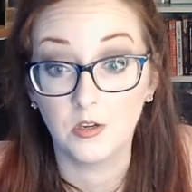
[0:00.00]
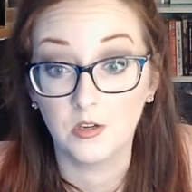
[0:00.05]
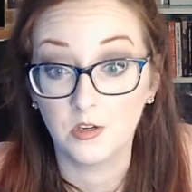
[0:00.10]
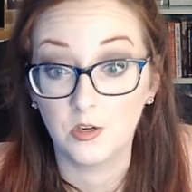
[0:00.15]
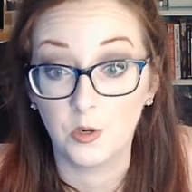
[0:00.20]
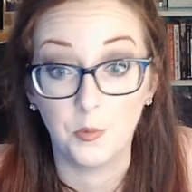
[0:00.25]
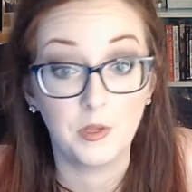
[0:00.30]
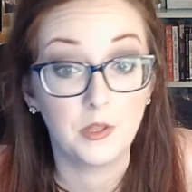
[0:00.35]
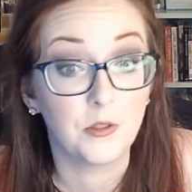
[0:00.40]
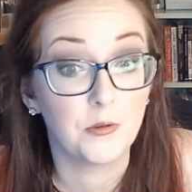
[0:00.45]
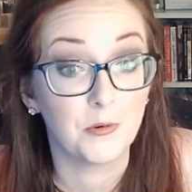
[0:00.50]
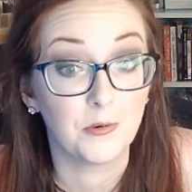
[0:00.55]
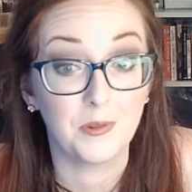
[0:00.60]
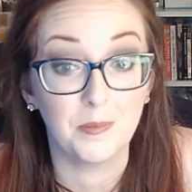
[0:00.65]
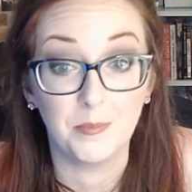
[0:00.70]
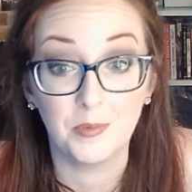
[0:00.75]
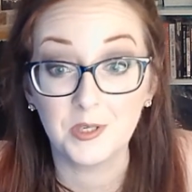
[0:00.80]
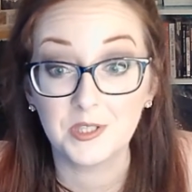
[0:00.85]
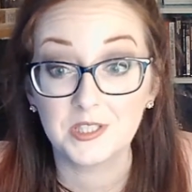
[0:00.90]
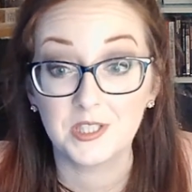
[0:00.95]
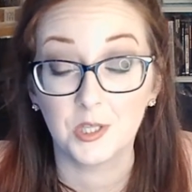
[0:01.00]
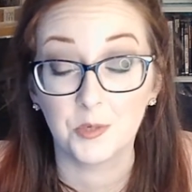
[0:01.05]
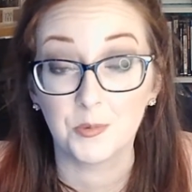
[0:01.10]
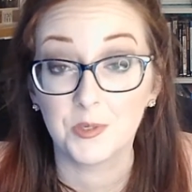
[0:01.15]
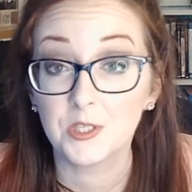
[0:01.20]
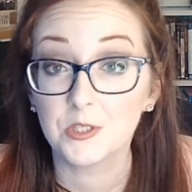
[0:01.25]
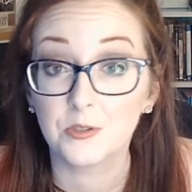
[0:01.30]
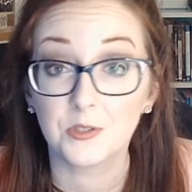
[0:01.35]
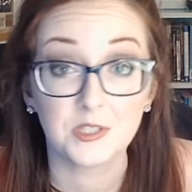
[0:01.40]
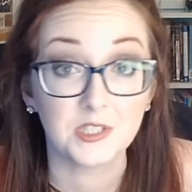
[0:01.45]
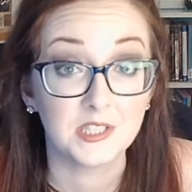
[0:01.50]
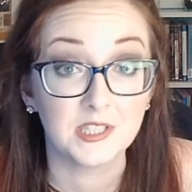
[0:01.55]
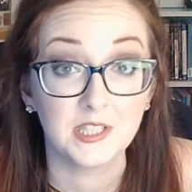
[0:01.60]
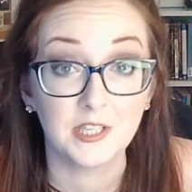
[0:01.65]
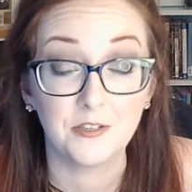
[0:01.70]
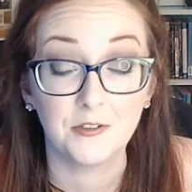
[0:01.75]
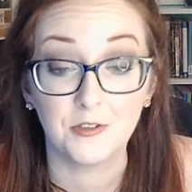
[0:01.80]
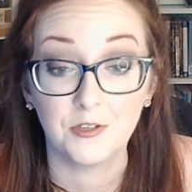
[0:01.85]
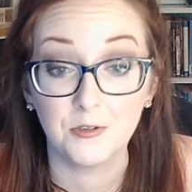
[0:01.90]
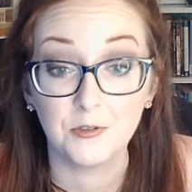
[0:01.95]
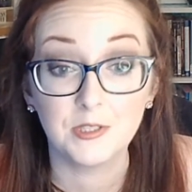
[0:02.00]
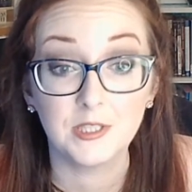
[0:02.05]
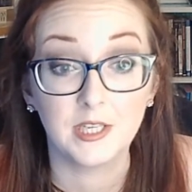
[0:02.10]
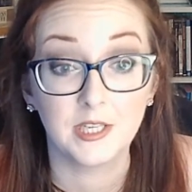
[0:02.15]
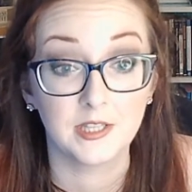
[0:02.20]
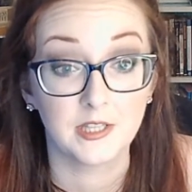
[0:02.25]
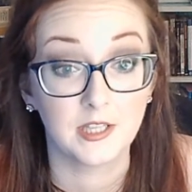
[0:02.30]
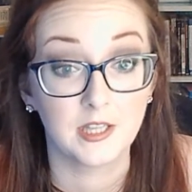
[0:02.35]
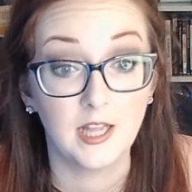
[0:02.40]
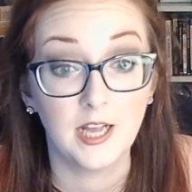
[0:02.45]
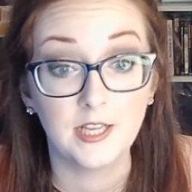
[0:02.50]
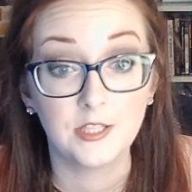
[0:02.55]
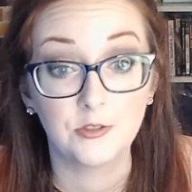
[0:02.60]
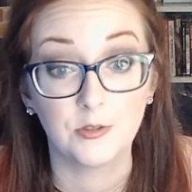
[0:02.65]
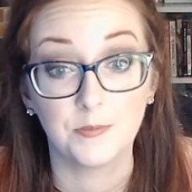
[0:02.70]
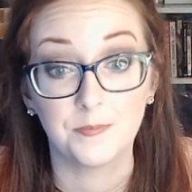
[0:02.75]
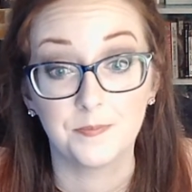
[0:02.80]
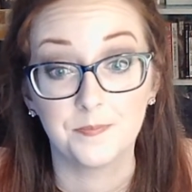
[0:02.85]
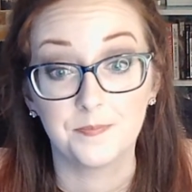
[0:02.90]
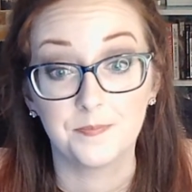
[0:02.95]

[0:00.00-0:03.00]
going through the books and the resources that you're using in the classroom.